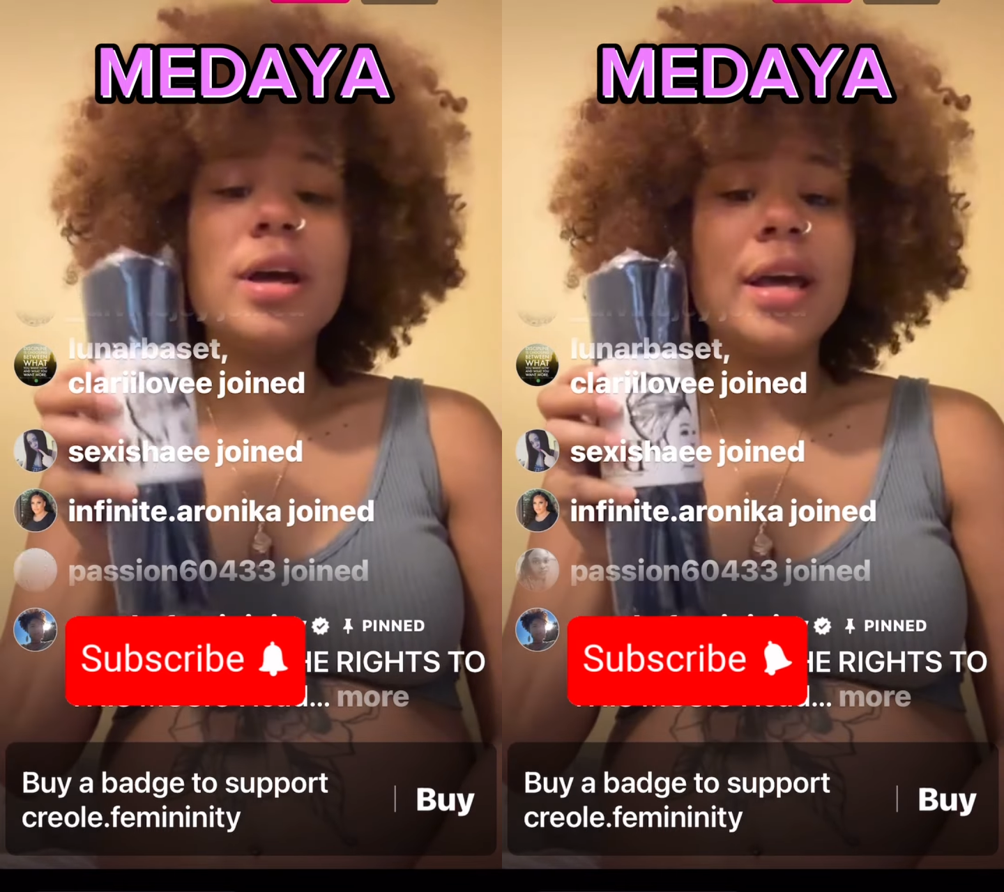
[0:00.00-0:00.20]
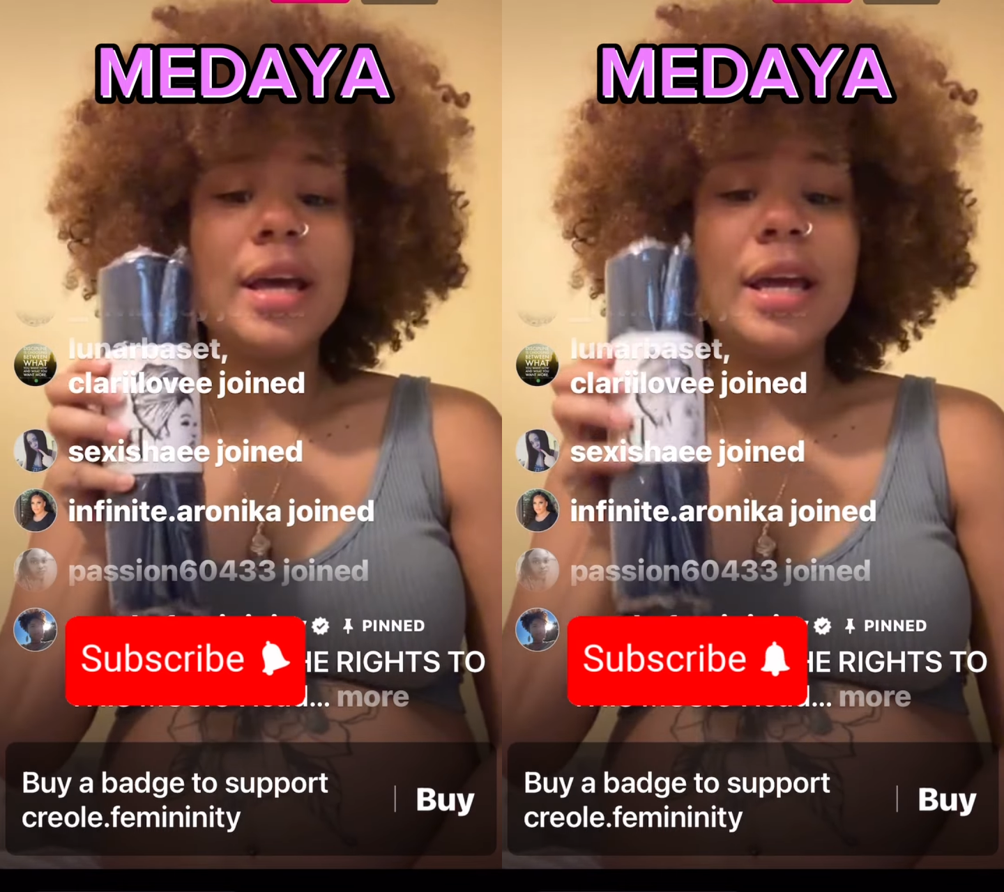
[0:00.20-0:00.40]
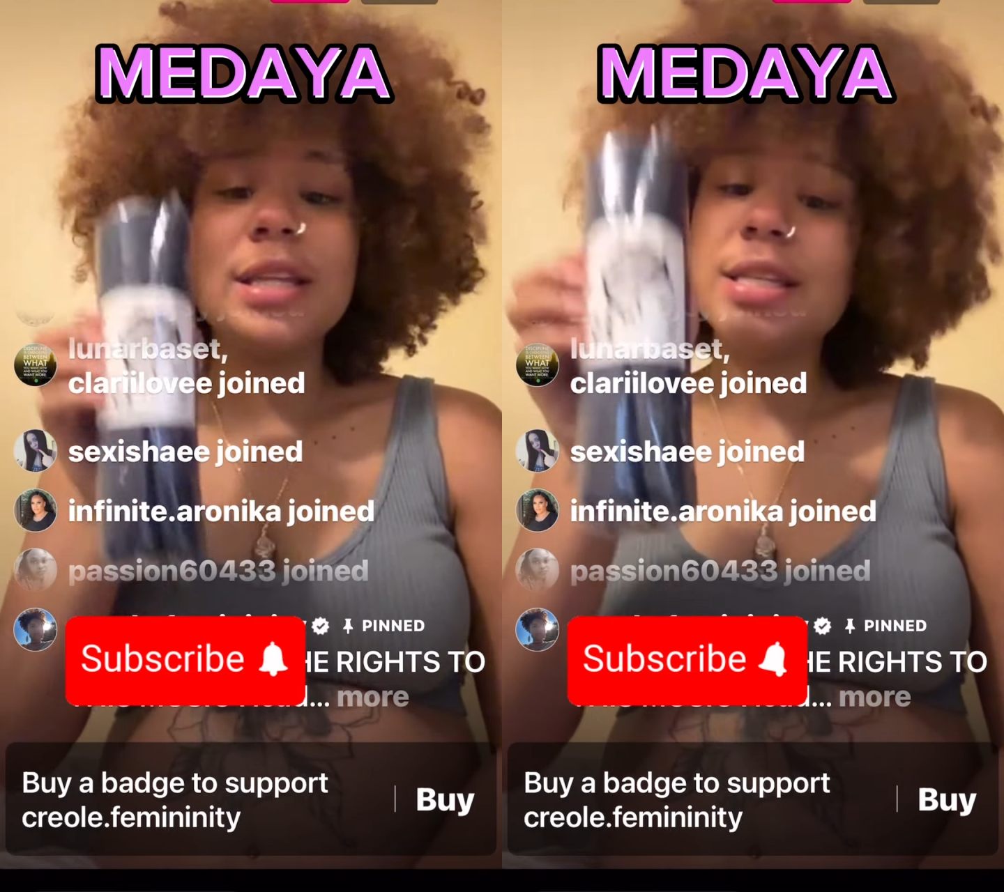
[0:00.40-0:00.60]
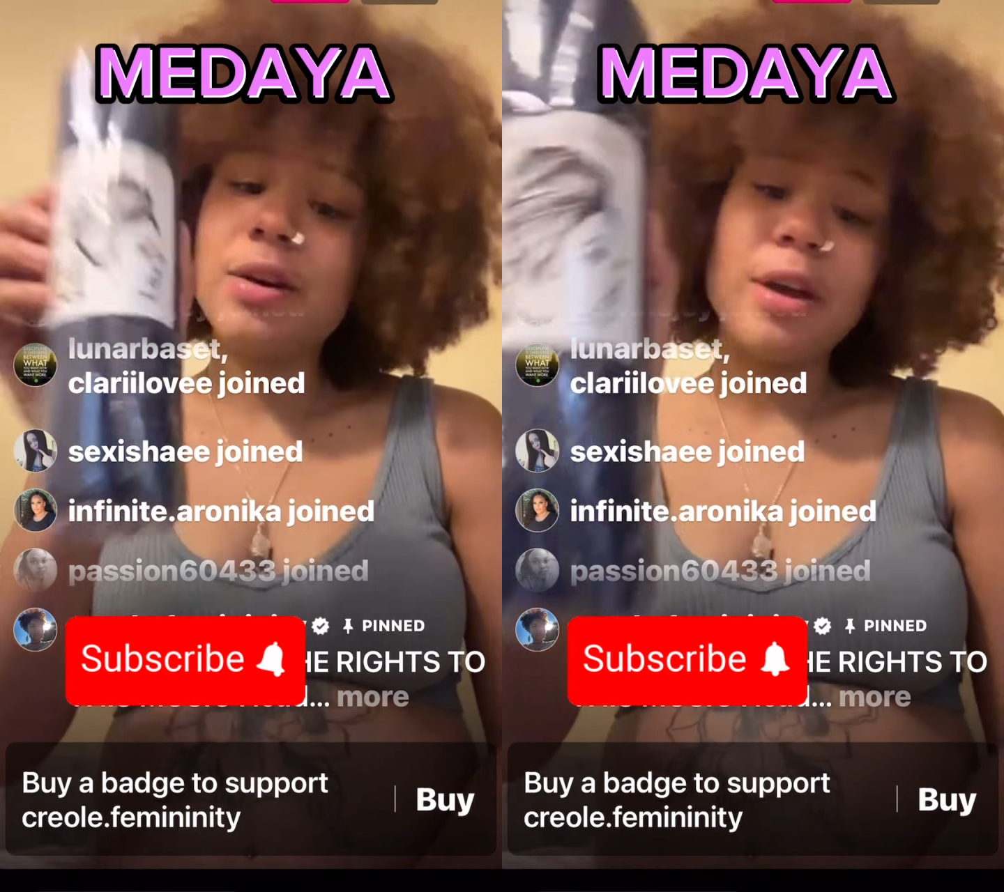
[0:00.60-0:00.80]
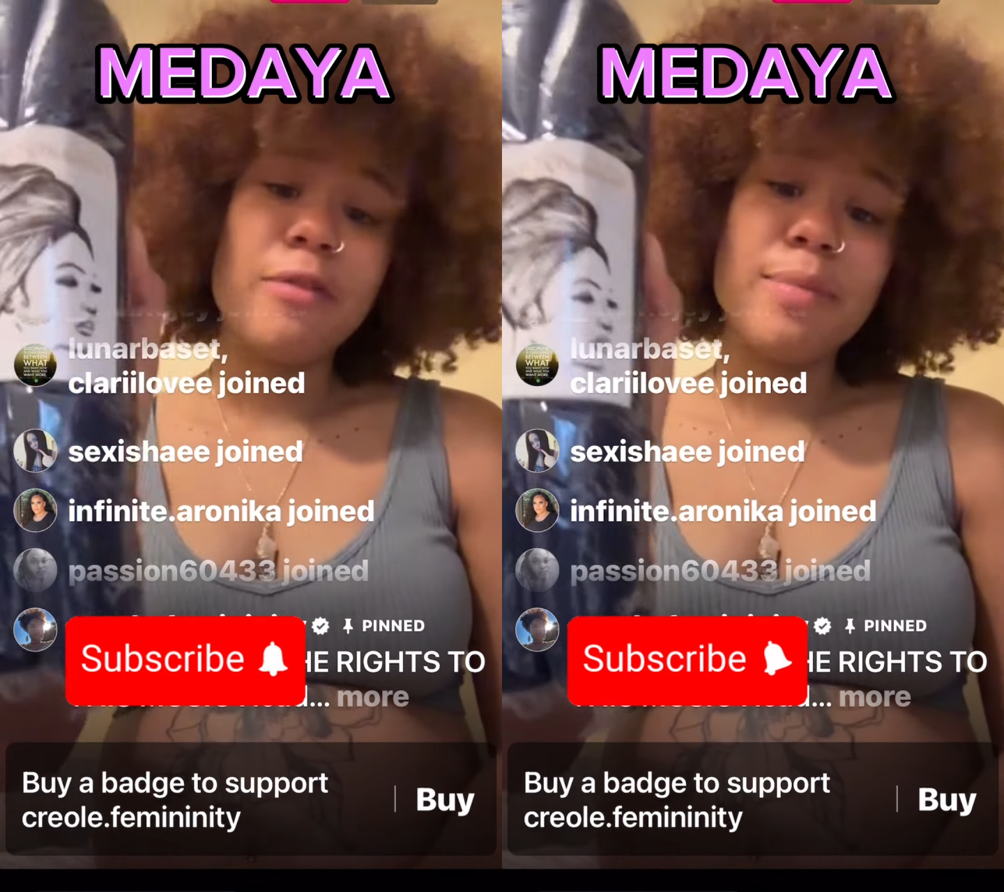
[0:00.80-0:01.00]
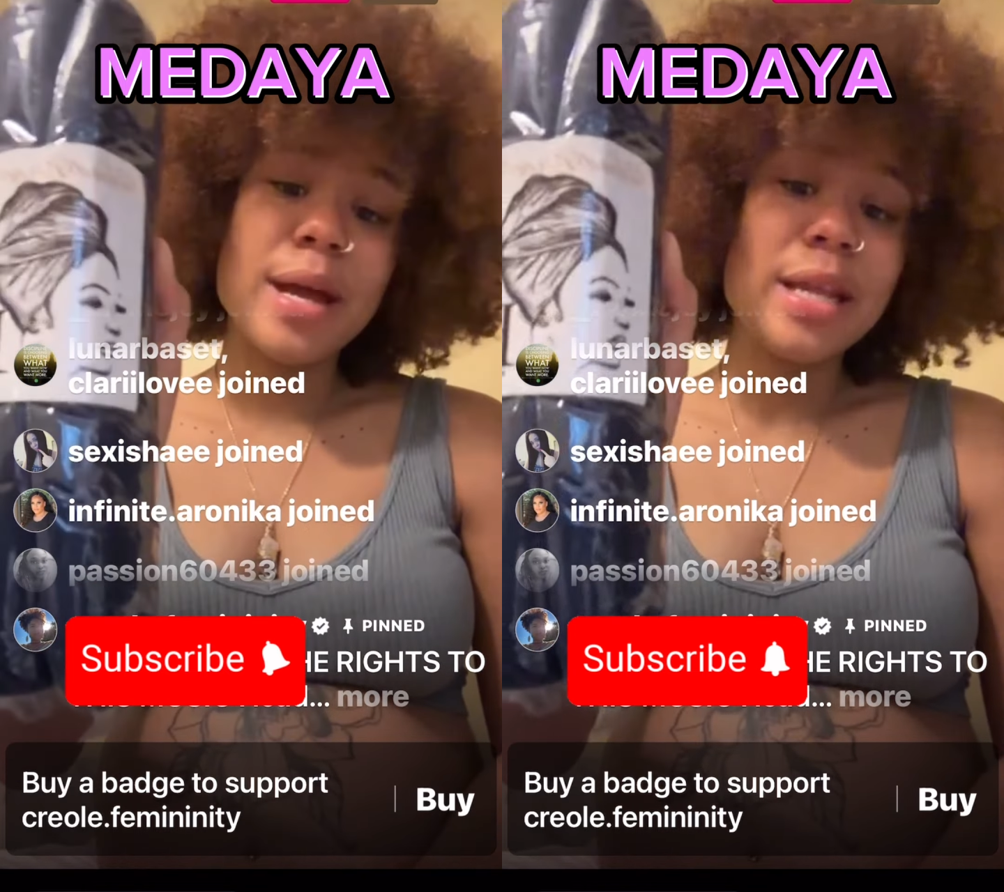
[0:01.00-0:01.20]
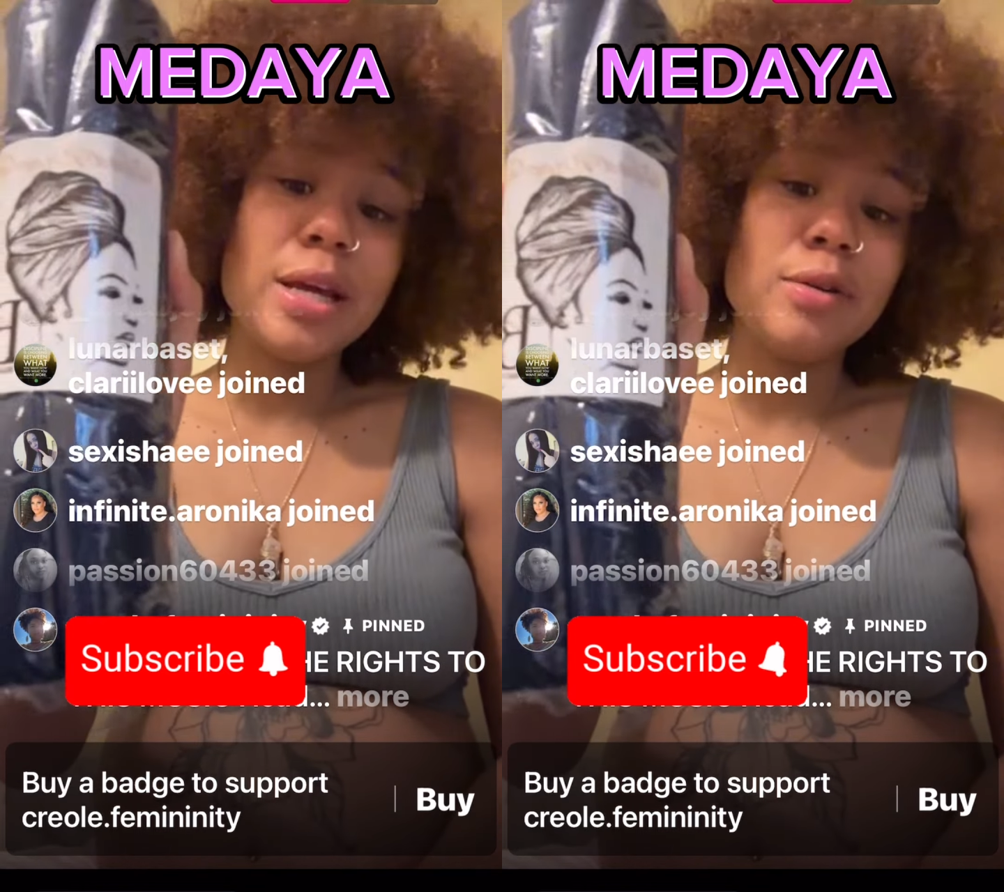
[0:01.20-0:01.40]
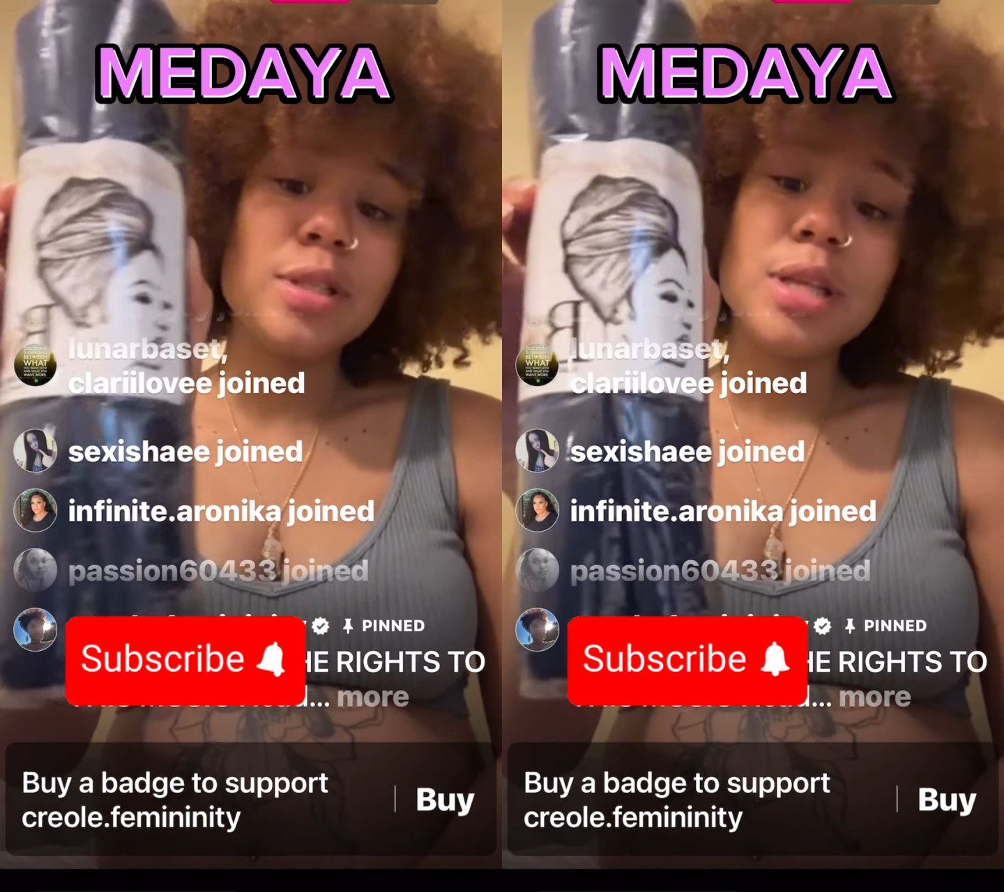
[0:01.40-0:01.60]
ahead and tell
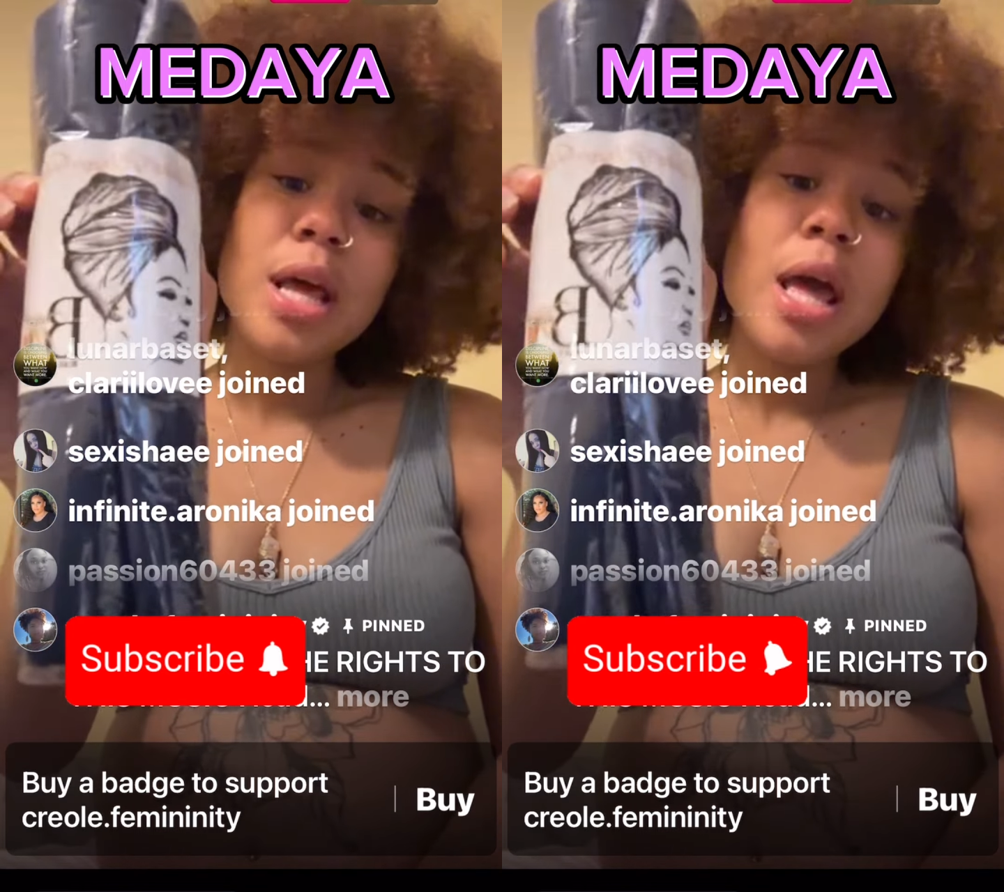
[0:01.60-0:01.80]
everybody else